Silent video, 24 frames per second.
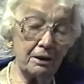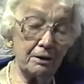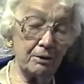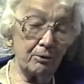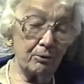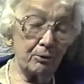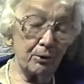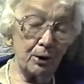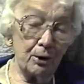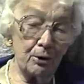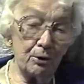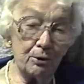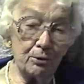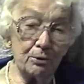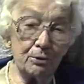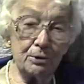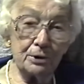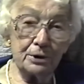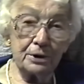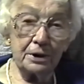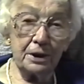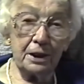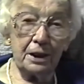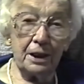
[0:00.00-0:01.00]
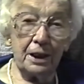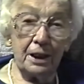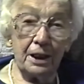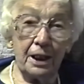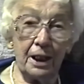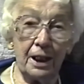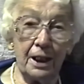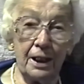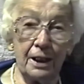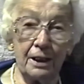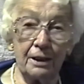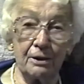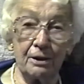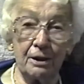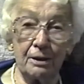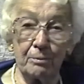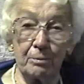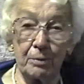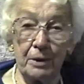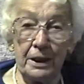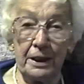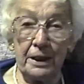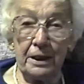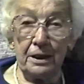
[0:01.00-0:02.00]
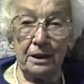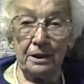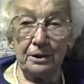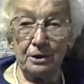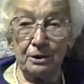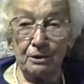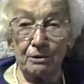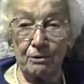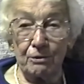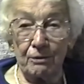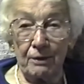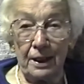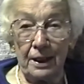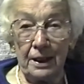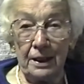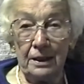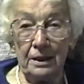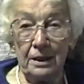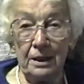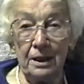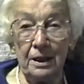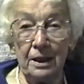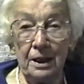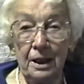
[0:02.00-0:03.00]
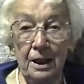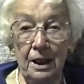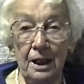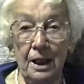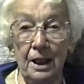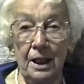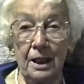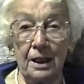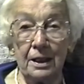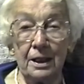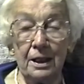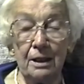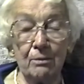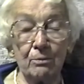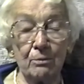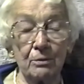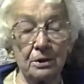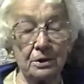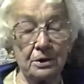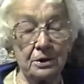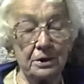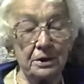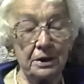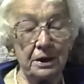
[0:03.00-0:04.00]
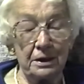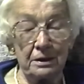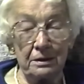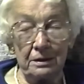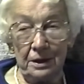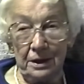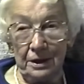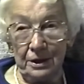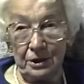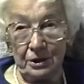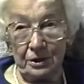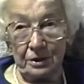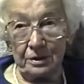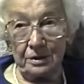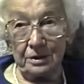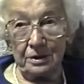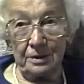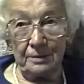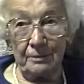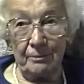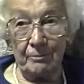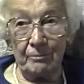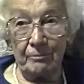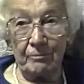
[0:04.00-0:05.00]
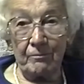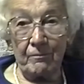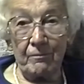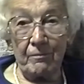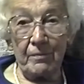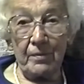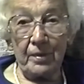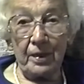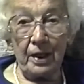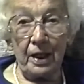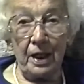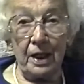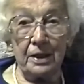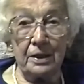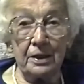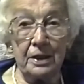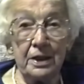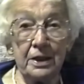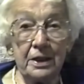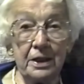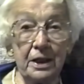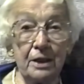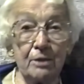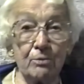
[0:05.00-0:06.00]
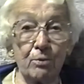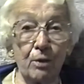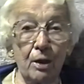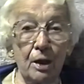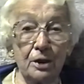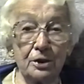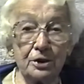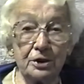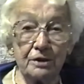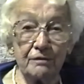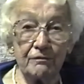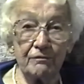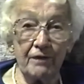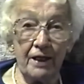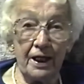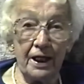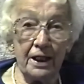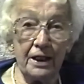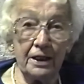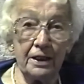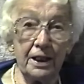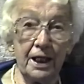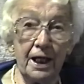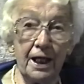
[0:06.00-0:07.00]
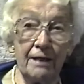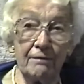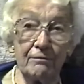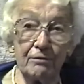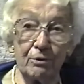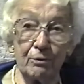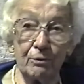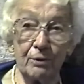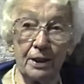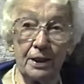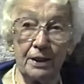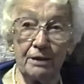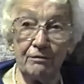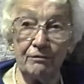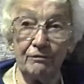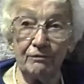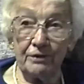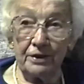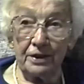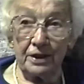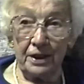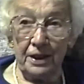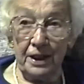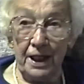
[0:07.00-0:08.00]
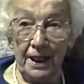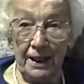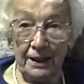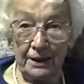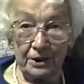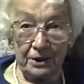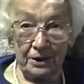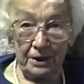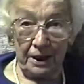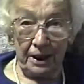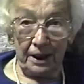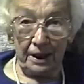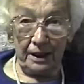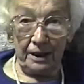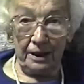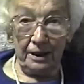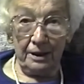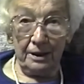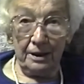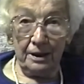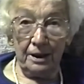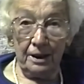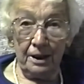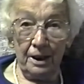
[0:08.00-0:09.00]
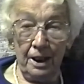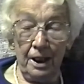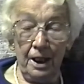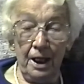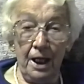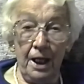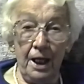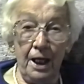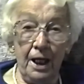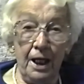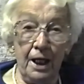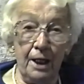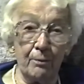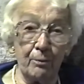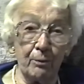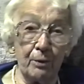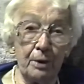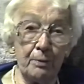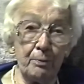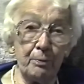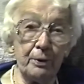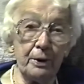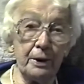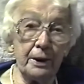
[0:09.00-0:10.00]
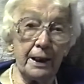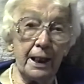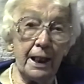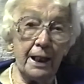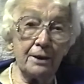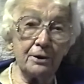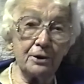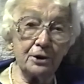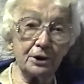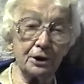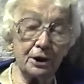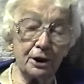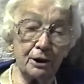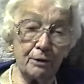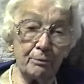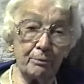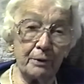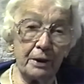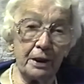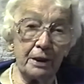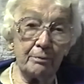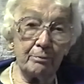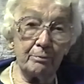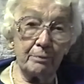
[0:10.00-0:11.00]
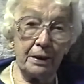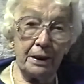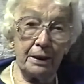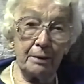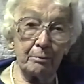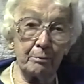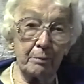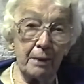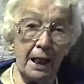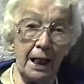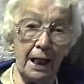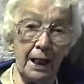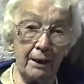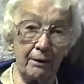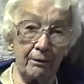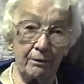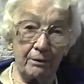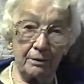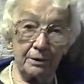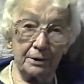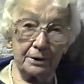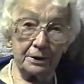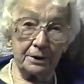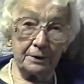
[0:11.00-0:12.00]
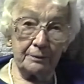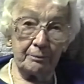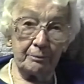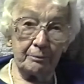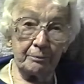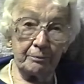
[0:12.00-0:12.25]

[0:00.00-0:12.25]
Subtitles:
rolls and plenty to drink, and it was delicious. And then he'd wash the vat and have it ready for the next day. And we put our syrup in big barrels